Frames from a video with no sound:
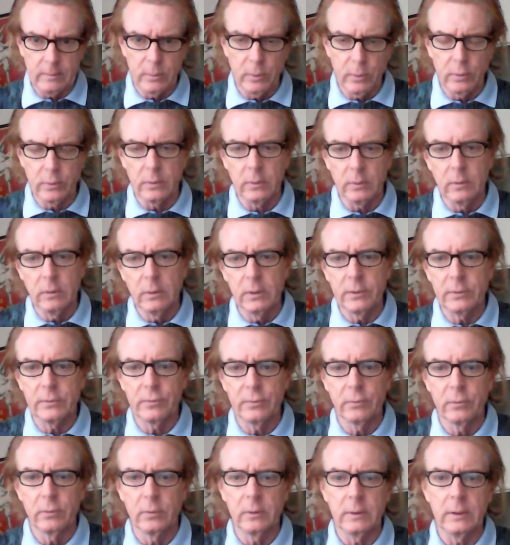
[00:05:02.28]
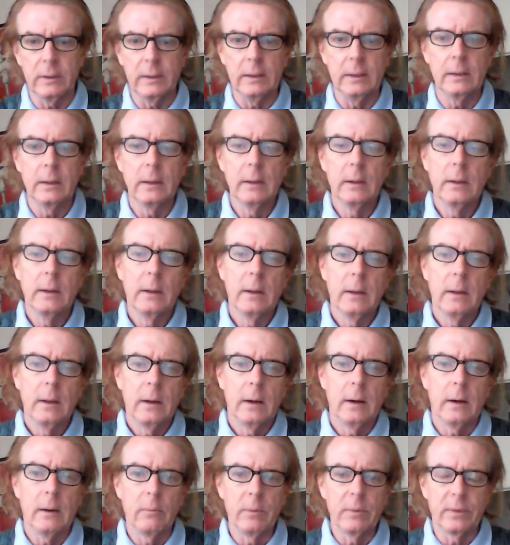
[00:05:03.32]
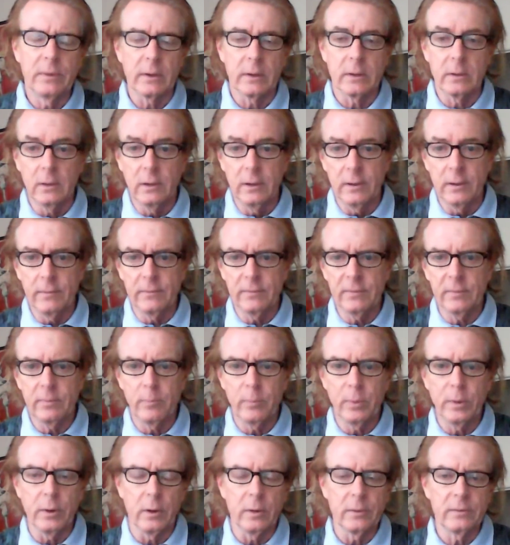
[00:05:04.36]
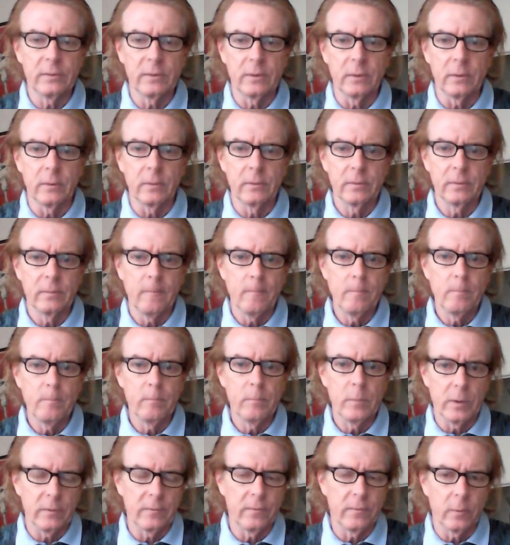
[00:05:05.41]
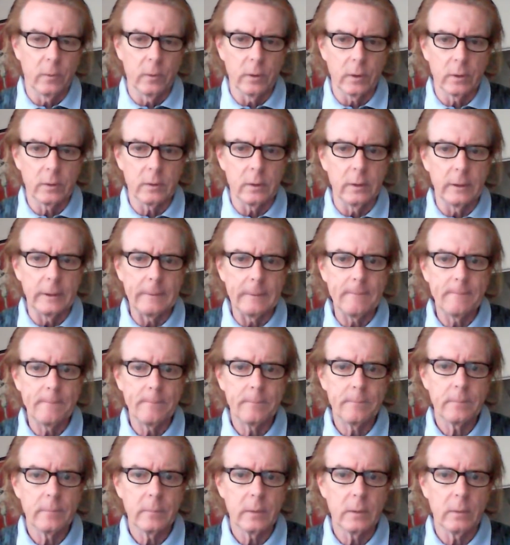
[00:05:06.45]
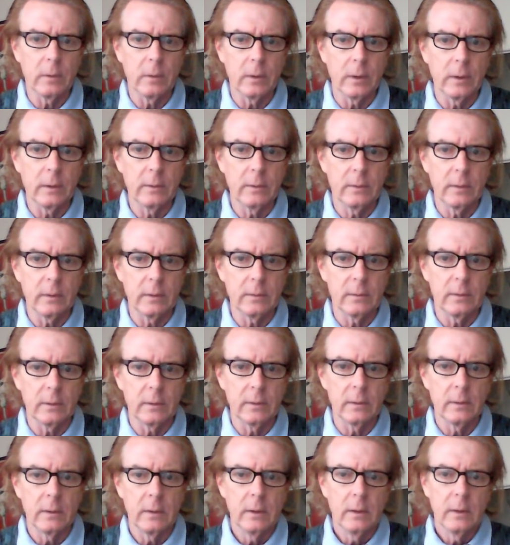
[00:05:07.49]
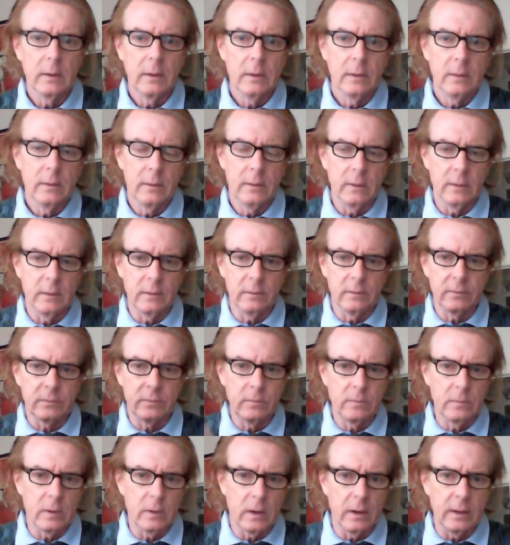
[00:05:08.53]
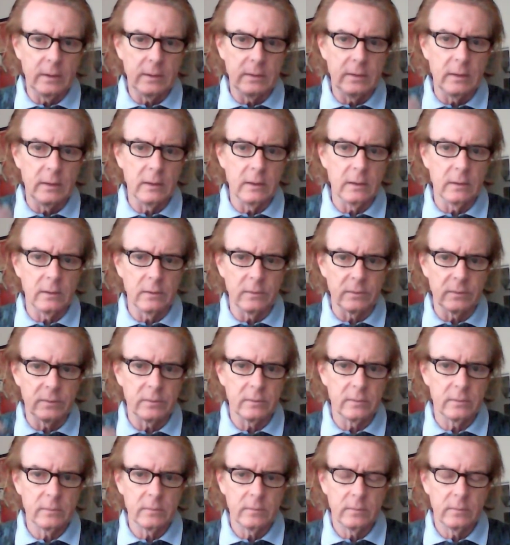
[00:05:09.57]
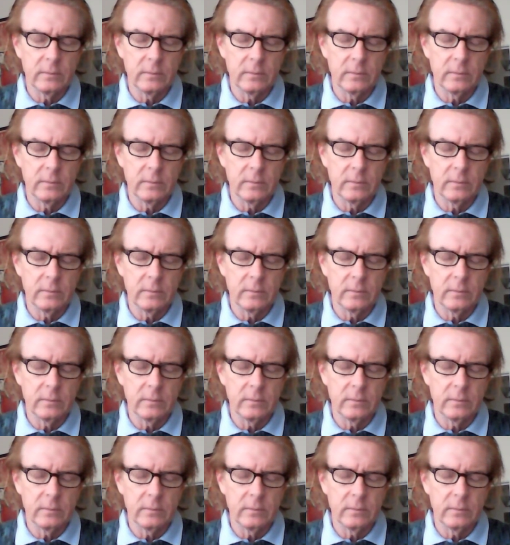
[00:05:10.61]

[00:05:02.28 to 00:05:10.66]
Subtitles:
both literally with the cliffs, but also metaphorically, right? That these ideas